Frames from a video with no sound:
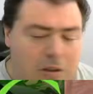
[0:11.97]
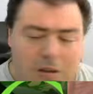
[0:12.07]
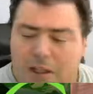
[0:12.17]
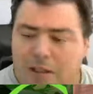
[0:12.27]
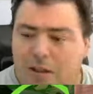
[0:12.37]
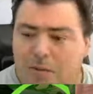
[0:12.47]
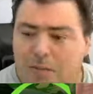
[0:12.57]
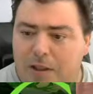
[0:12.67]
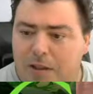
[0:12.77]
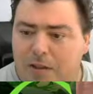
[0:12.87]
set up
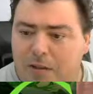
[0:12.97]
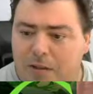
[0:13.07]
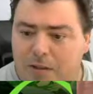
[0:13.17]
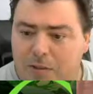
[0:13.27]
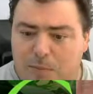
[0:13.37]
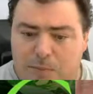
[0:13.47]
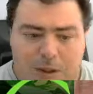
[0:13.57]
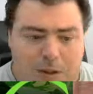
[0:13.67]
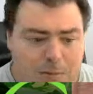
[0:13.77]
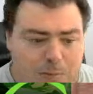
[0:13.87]
this
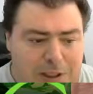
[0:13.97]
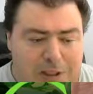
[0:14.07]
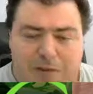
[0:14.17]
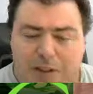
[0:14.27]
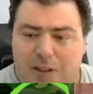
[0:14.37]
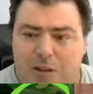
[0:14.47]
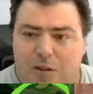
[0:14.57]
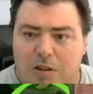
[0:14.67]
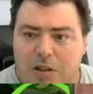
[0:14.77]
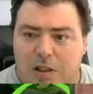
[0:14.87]
prayer video